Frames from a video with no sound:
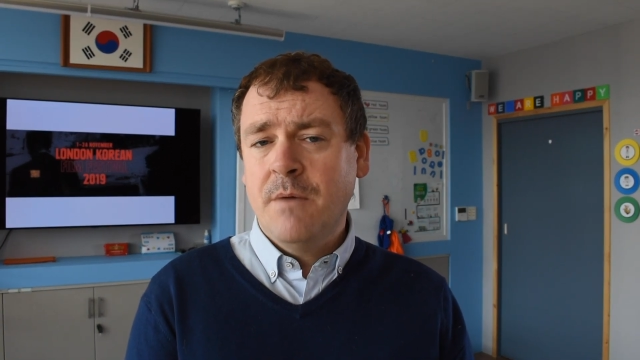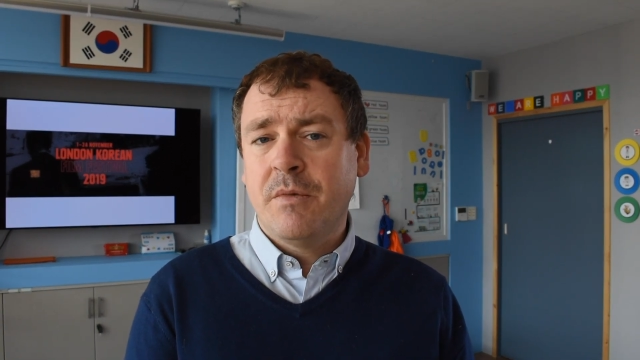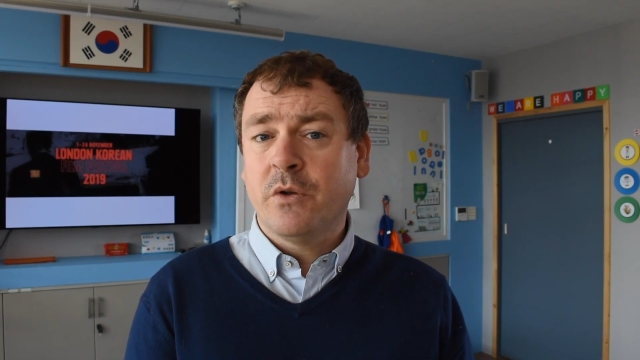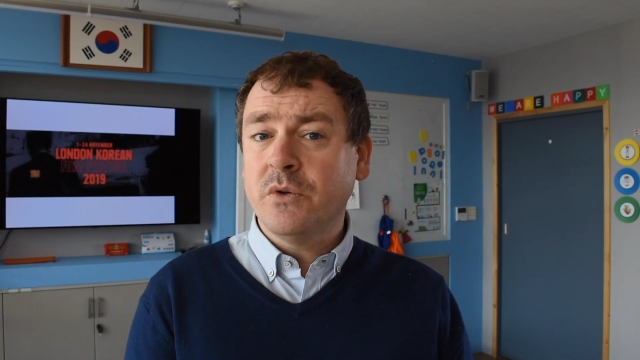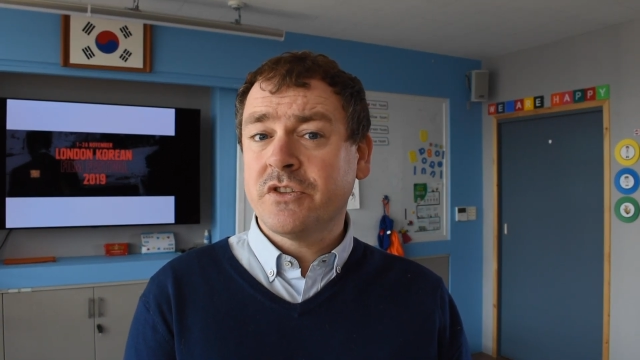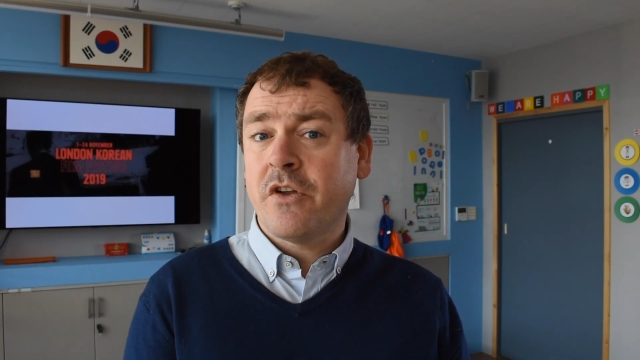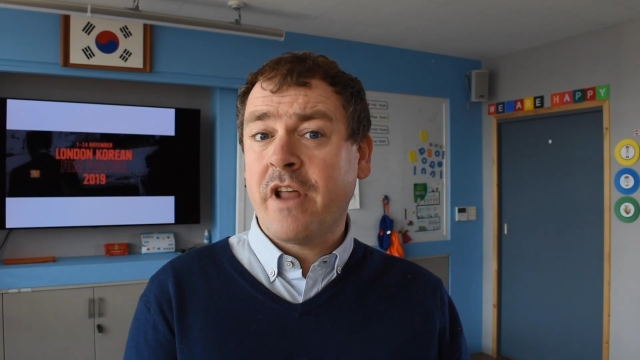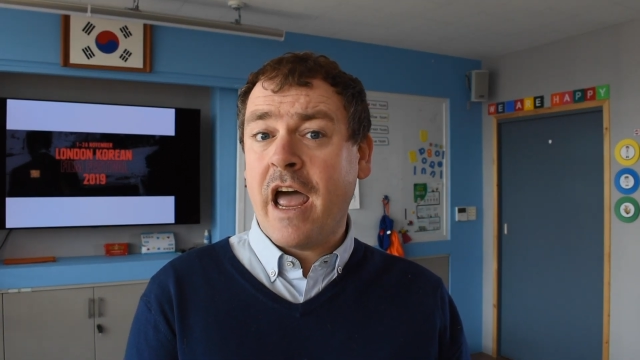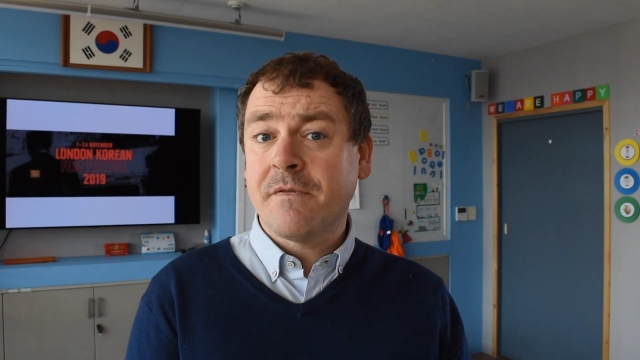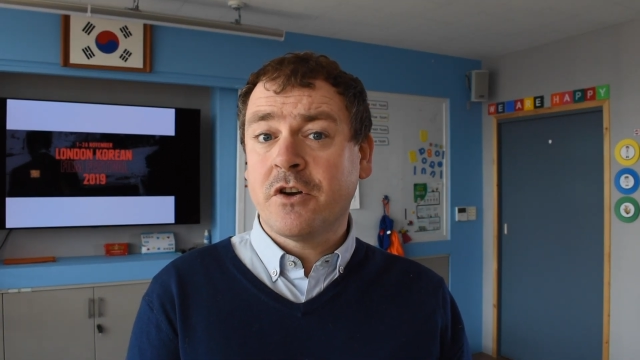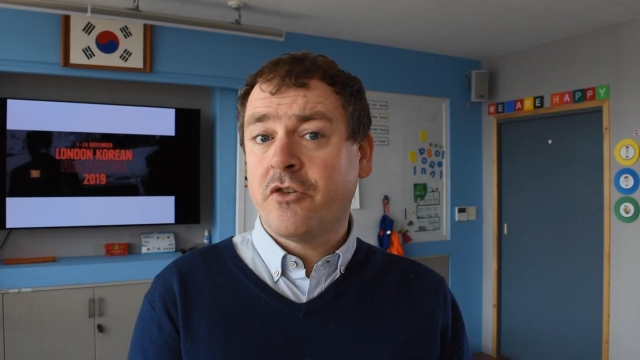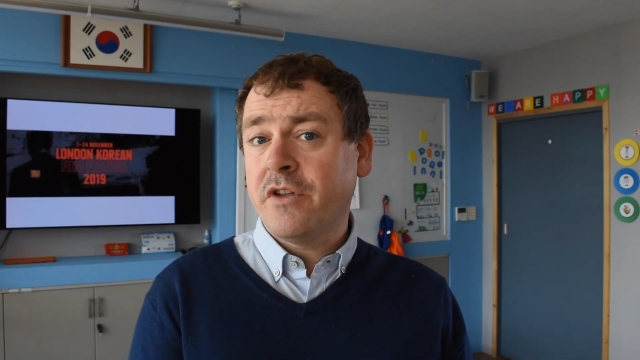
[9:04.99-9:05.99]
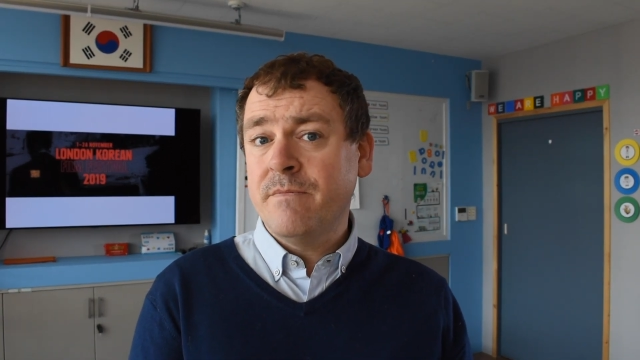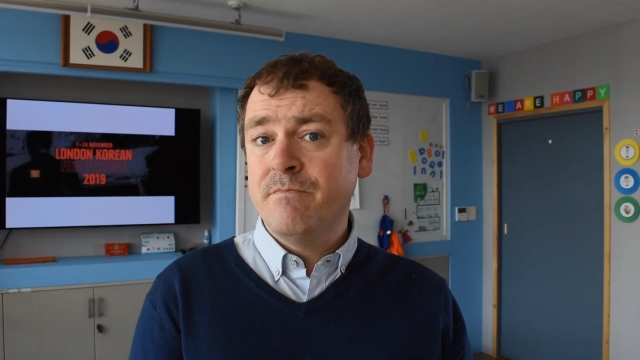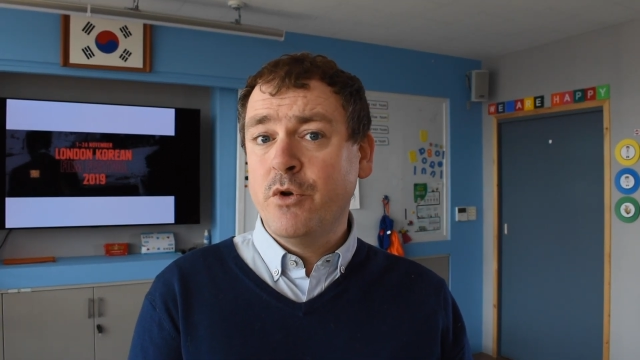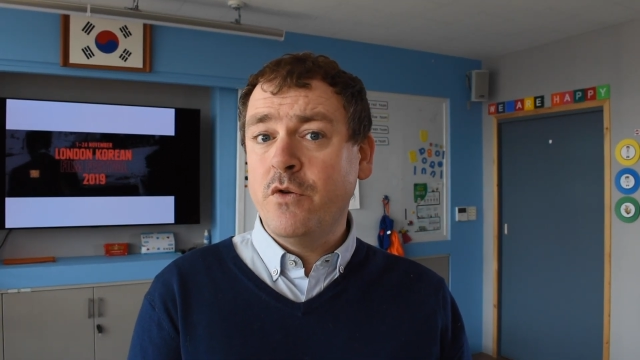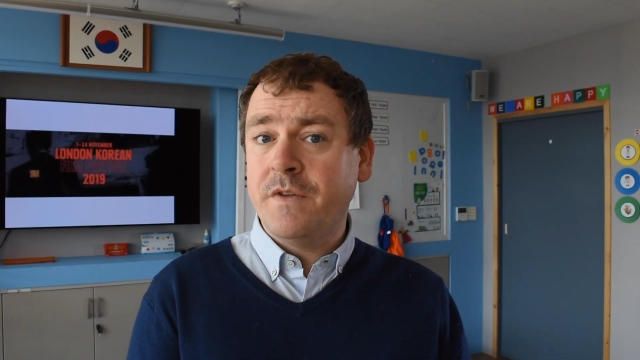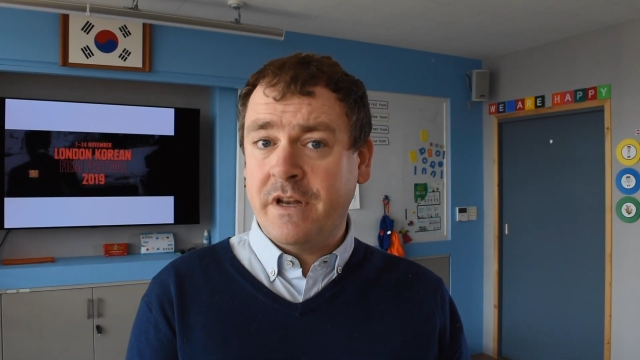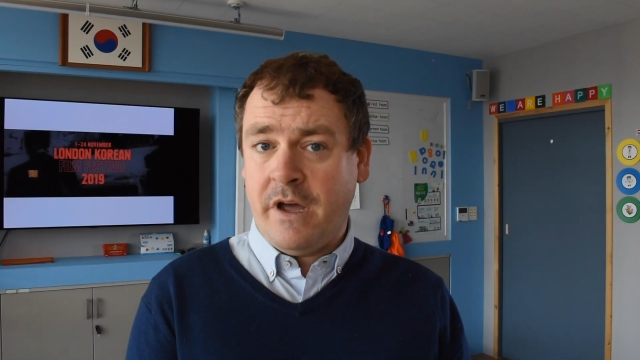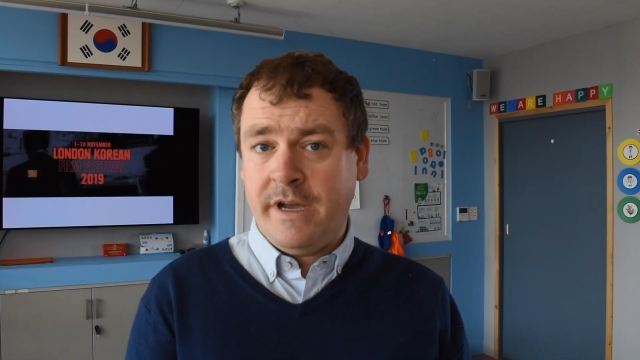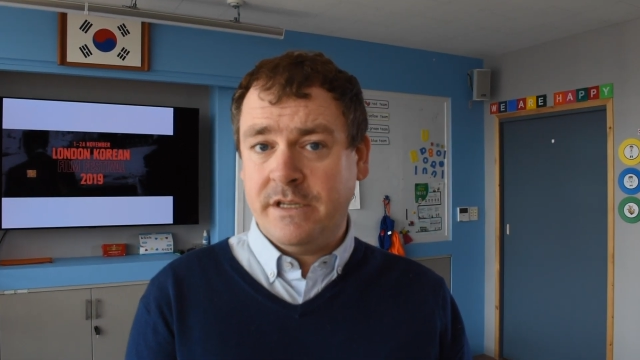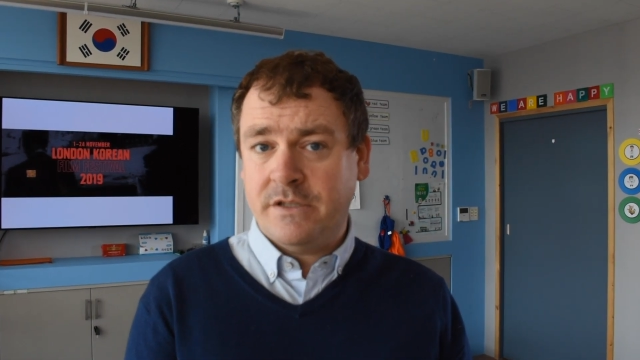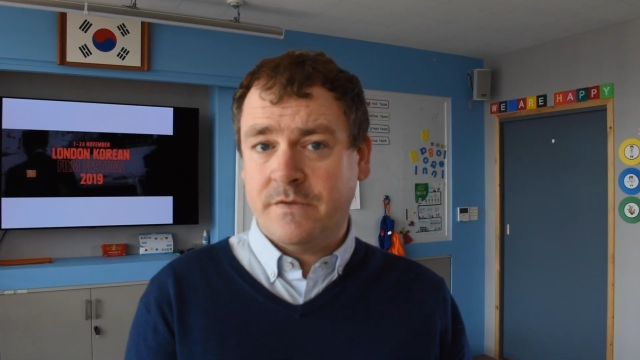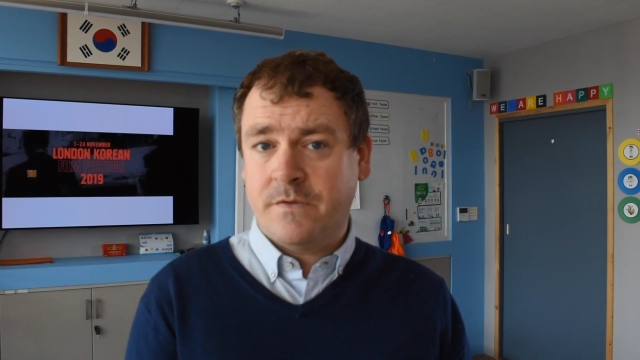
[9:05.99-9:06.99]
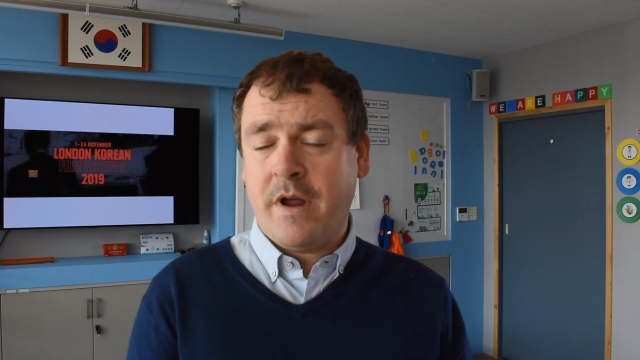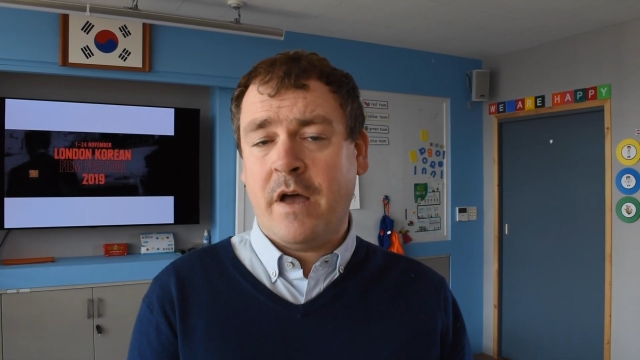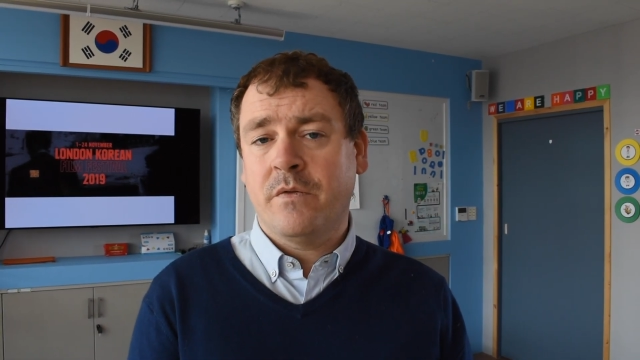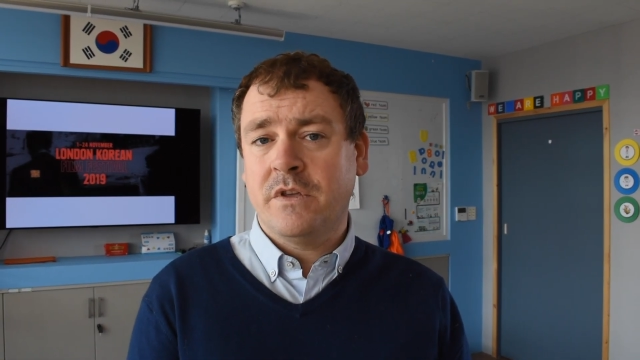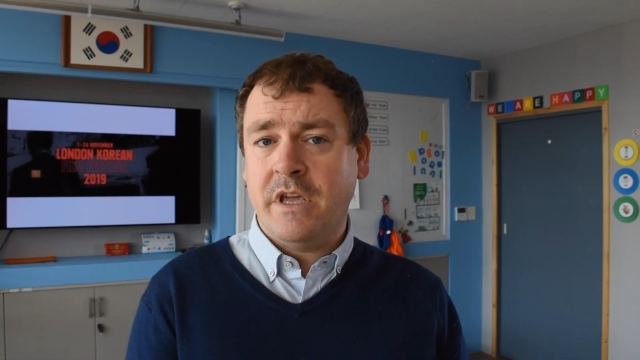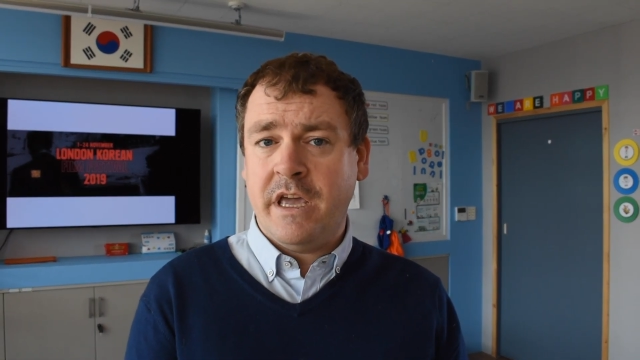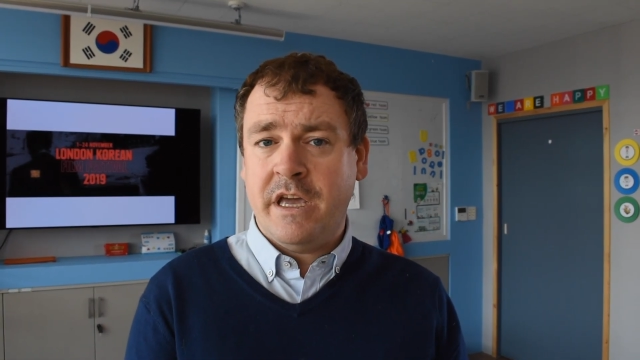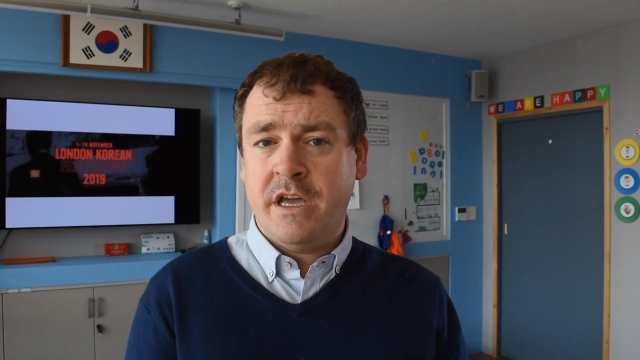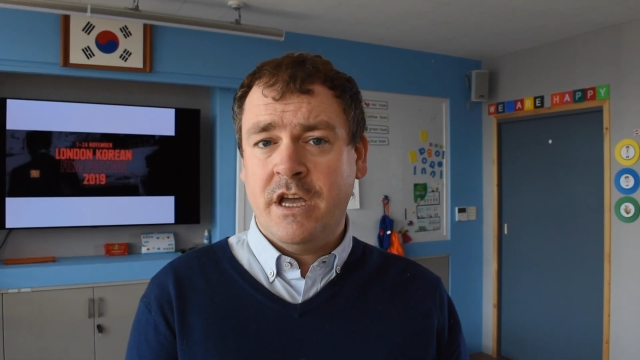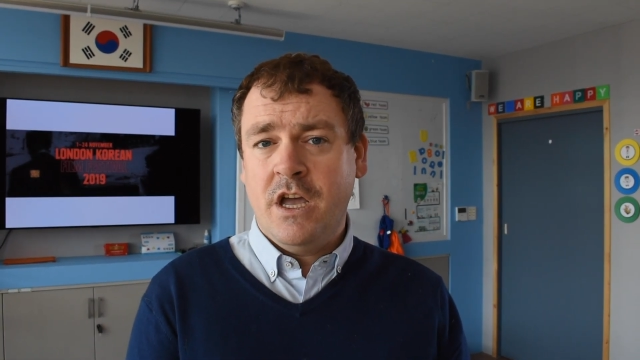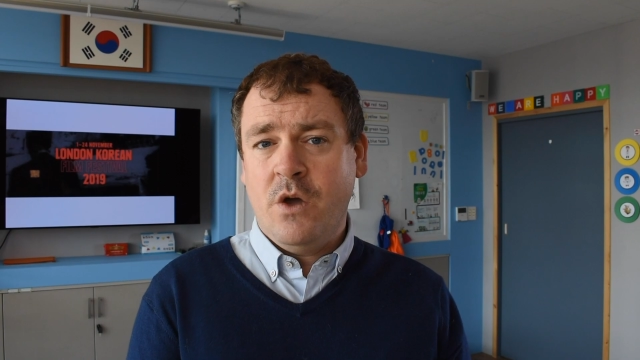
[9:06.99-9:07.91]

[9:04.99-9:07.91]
but also they have Korean movie nights throughout the year